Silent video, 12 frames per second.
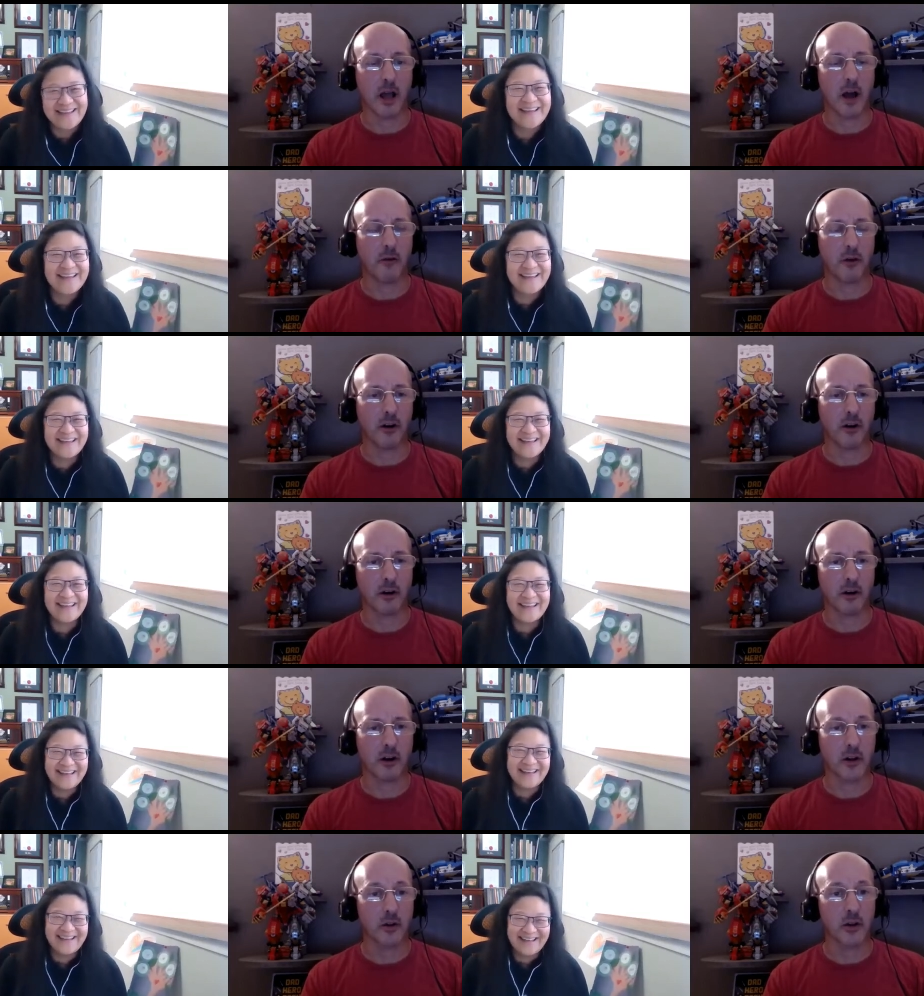Speaker 1: how far
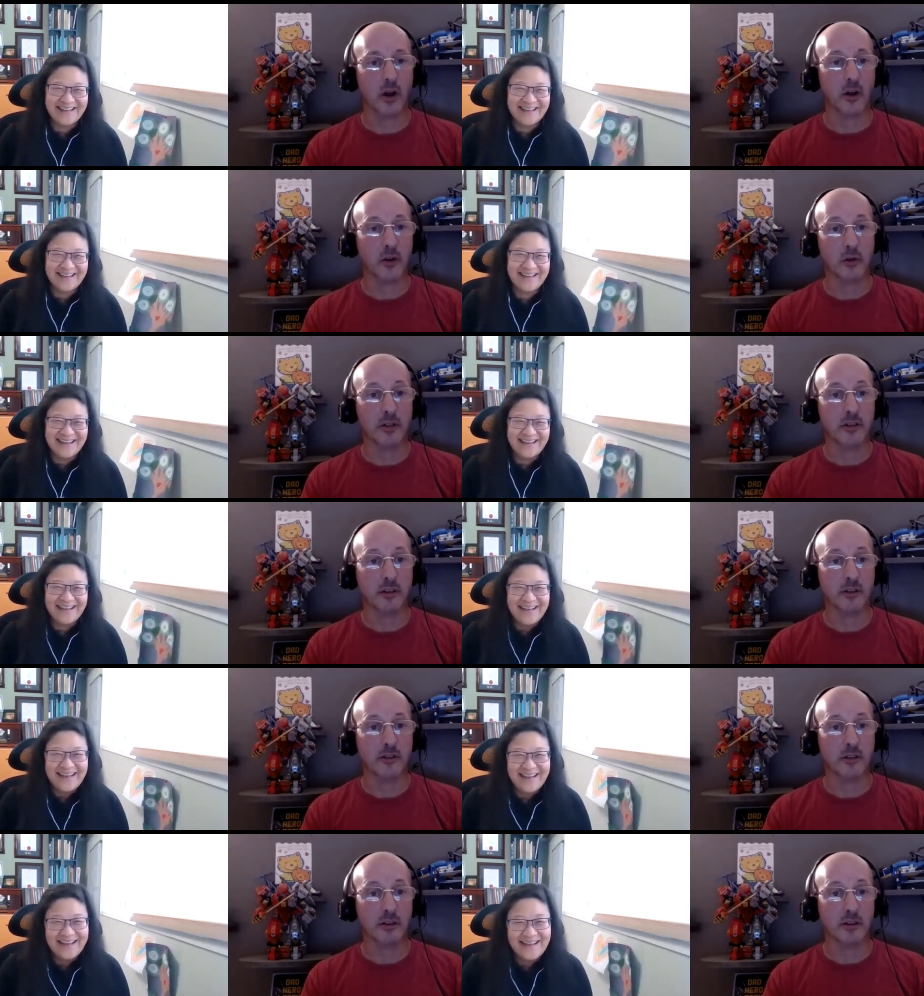are you are you into the
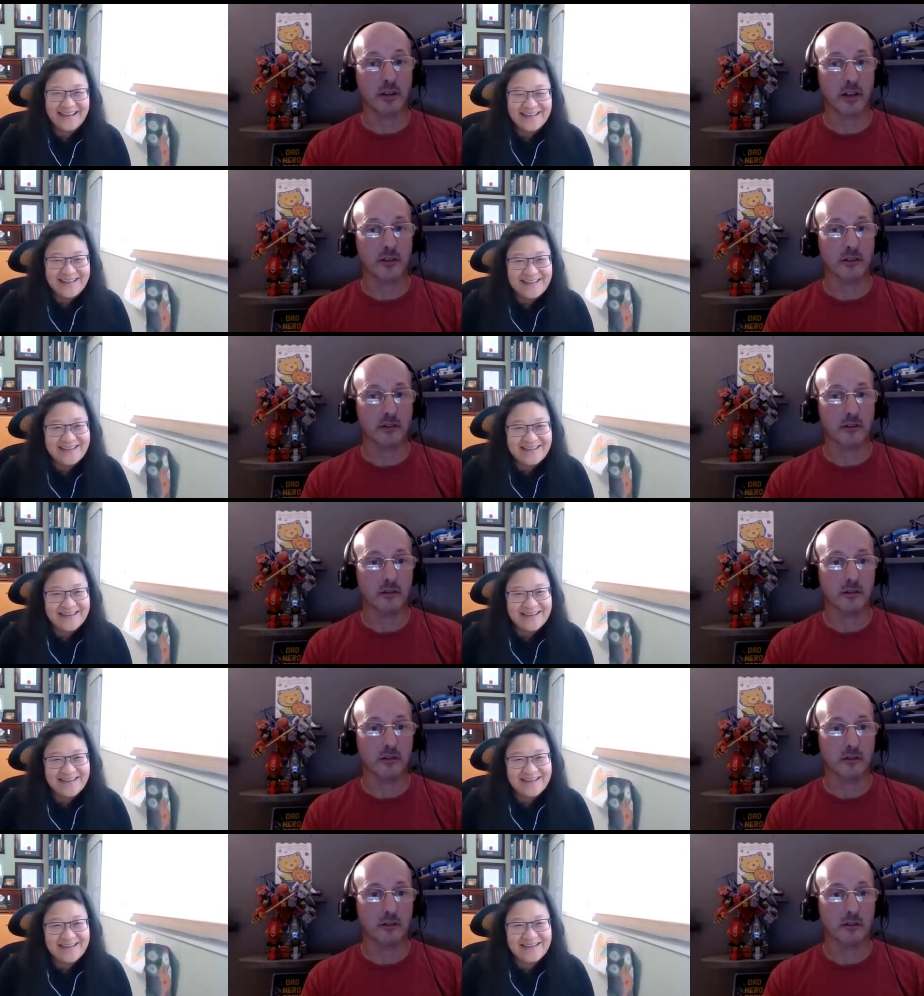dissertation
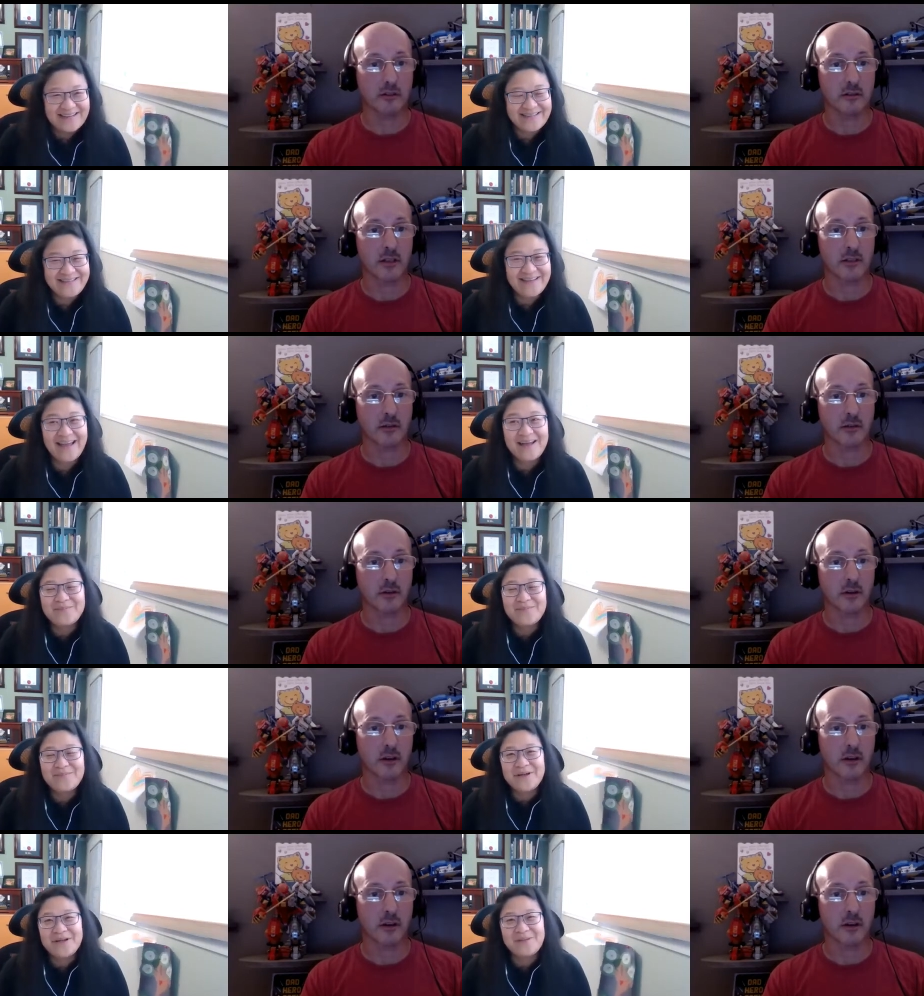
Speaker 2: yeah,
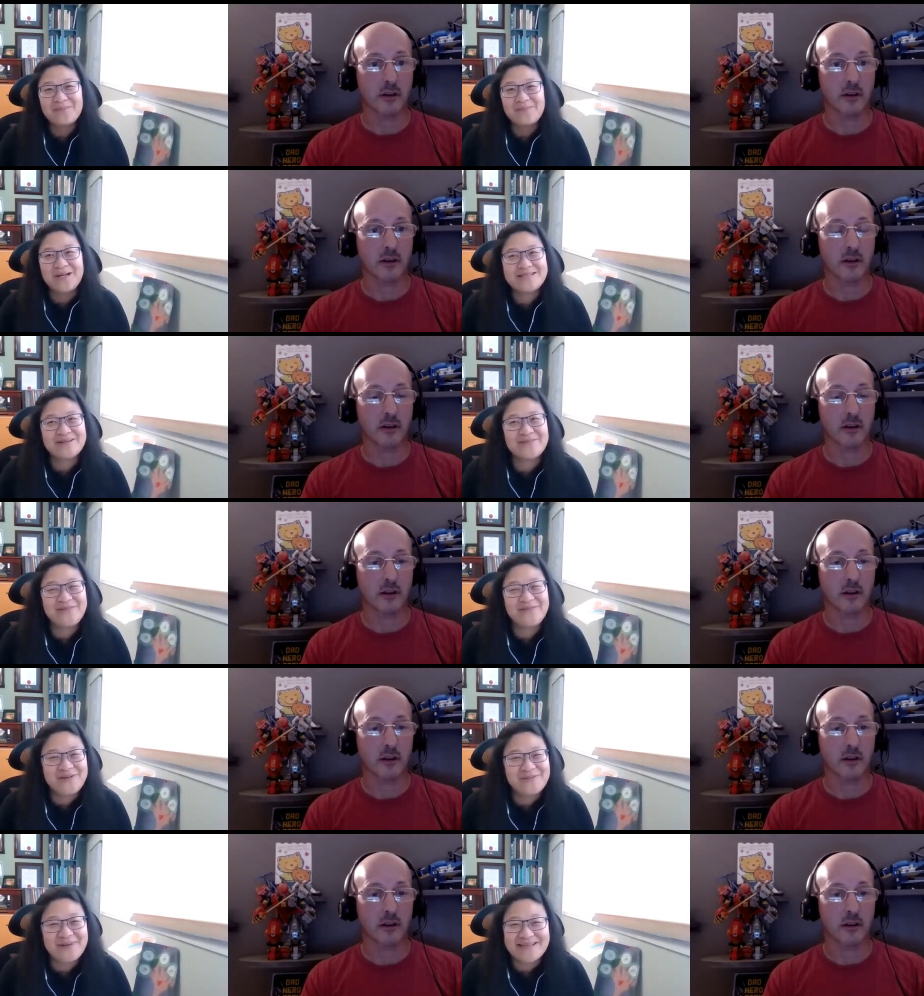I'm pretty much a
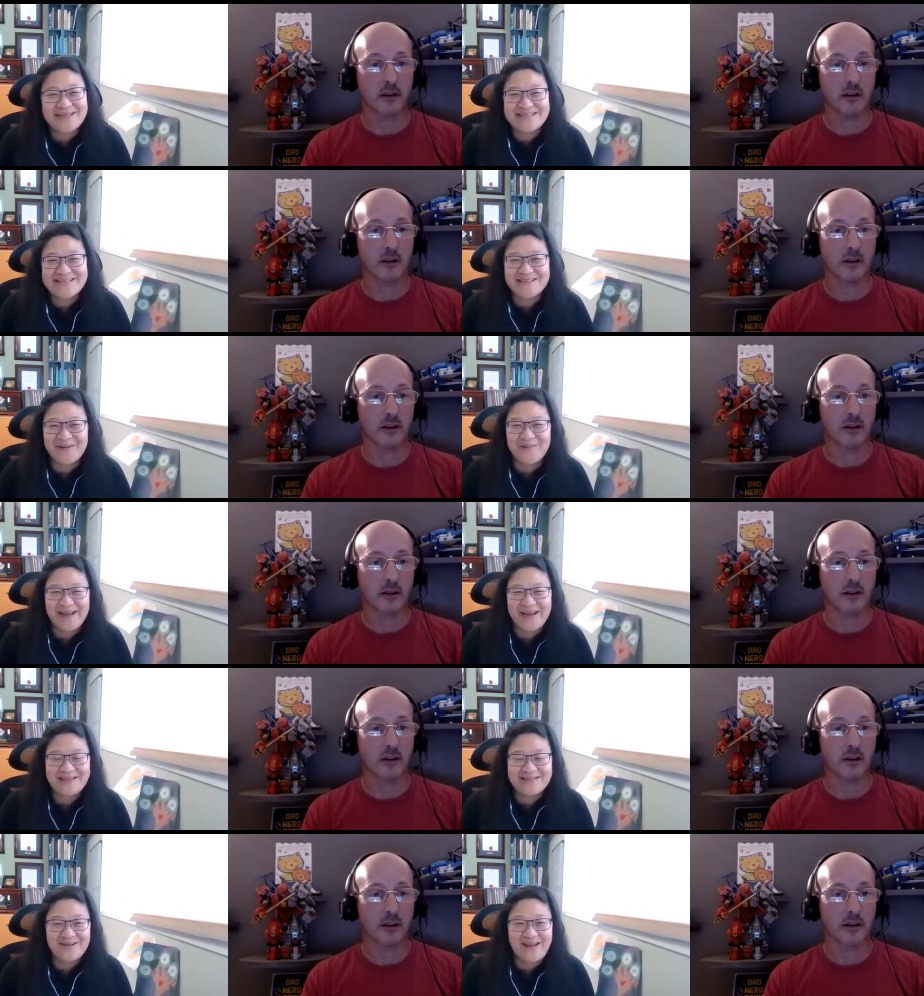few months away.
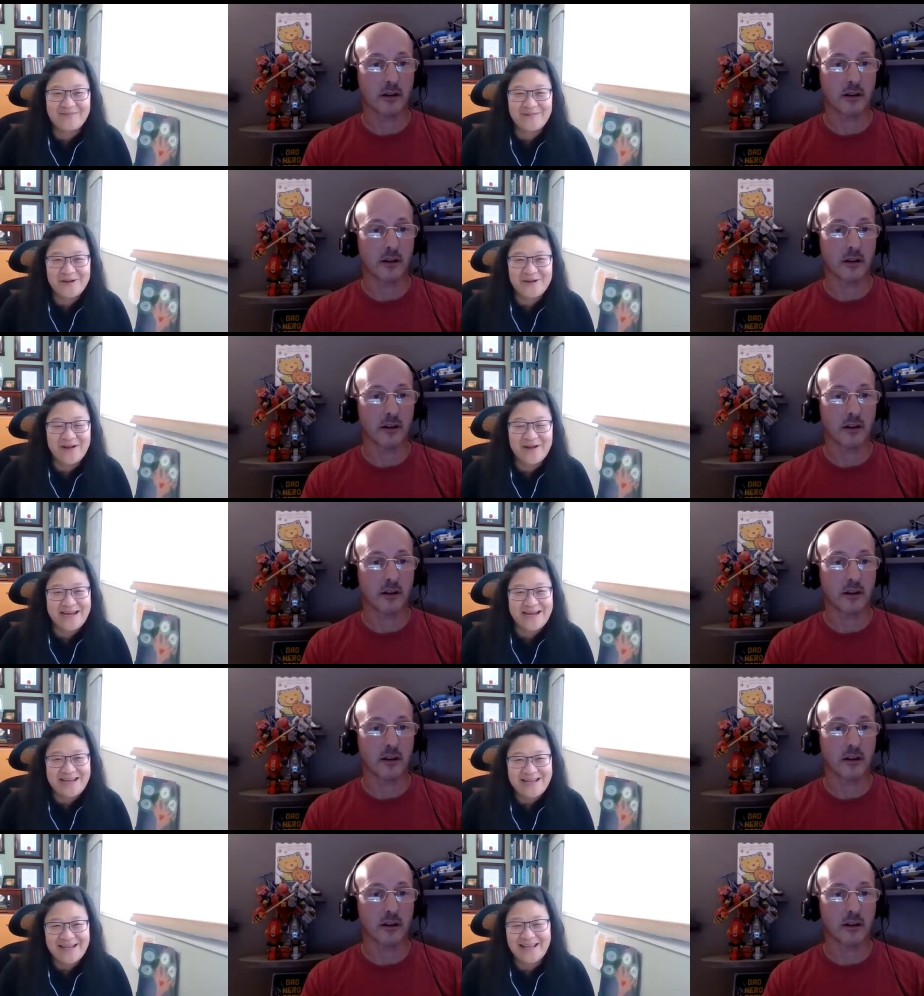So I've already written
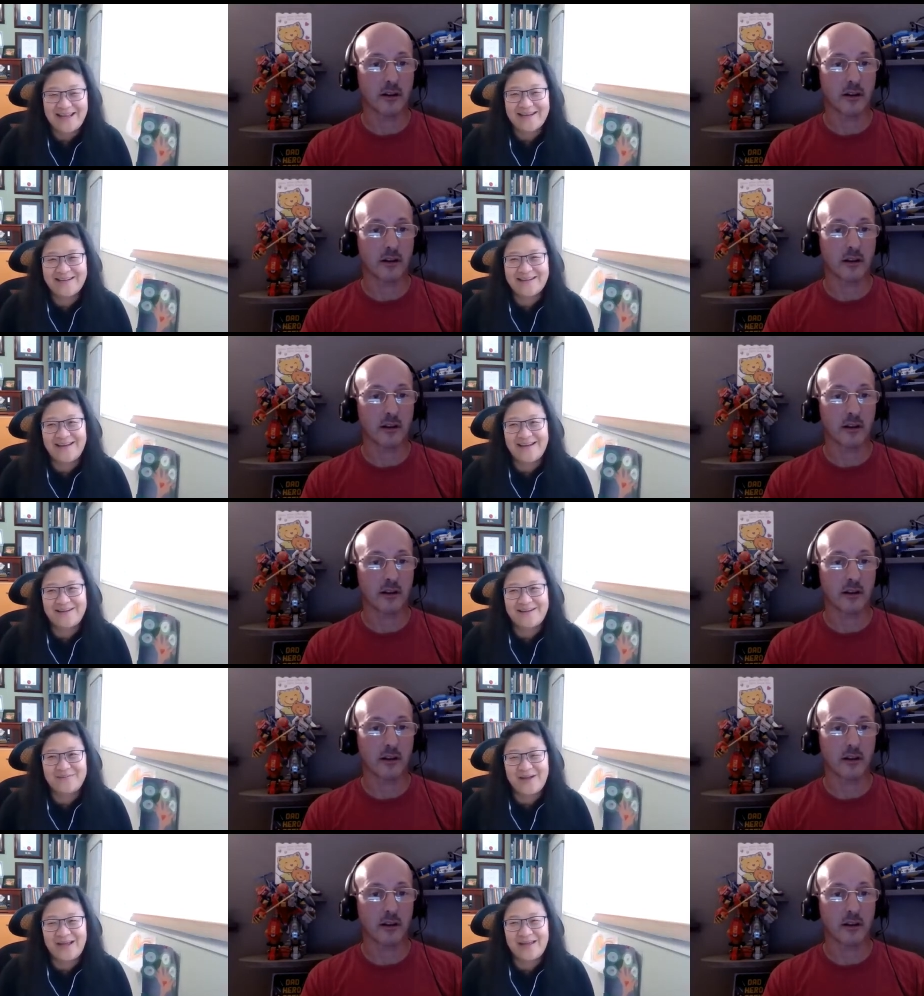it and
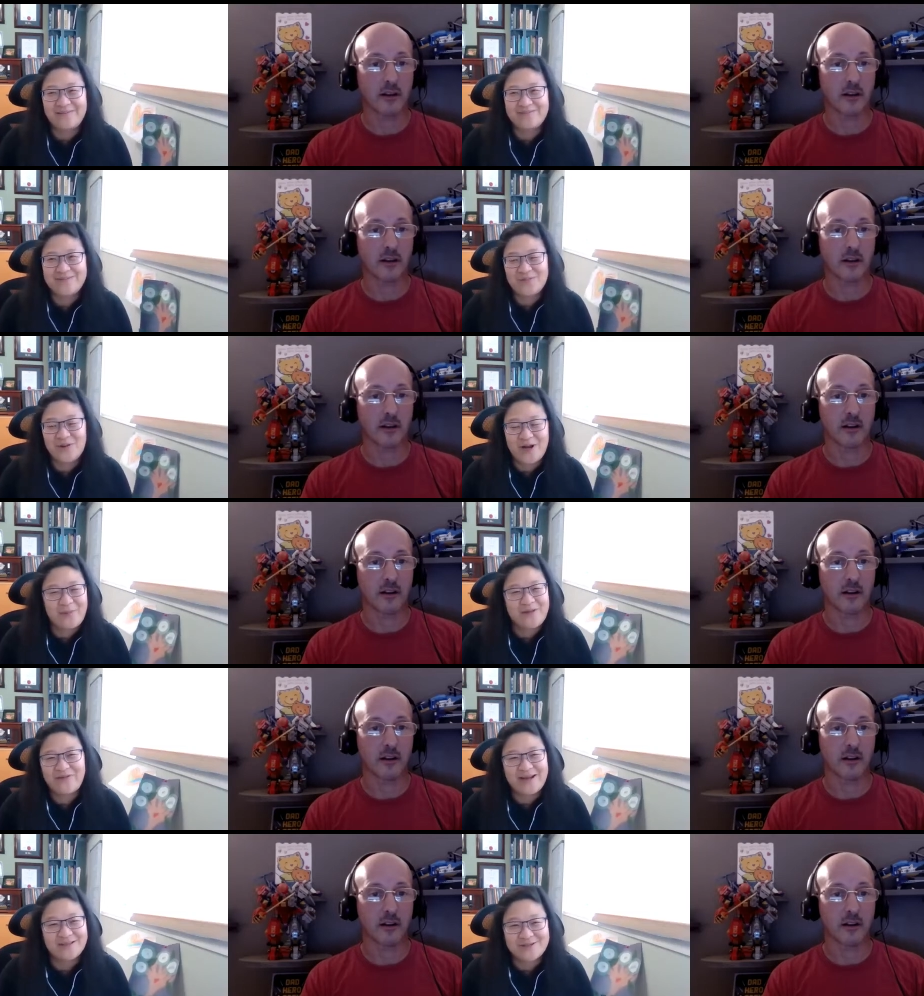um, I'm just working on
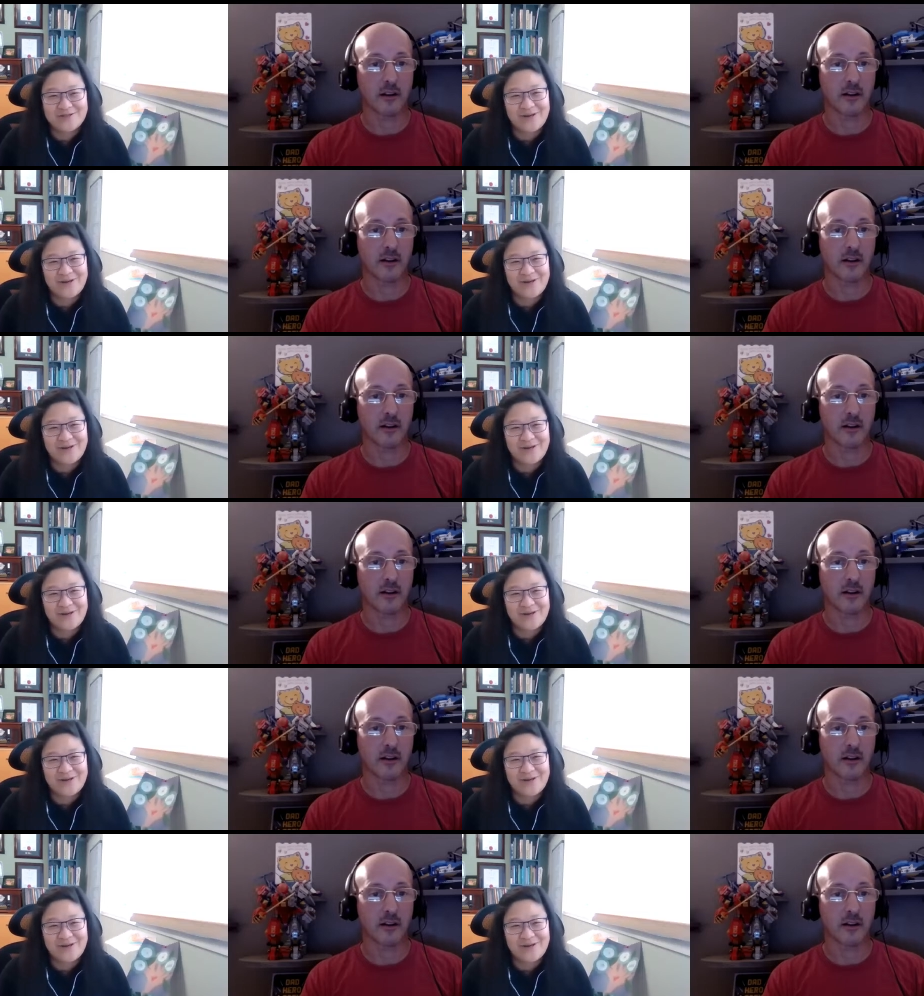my final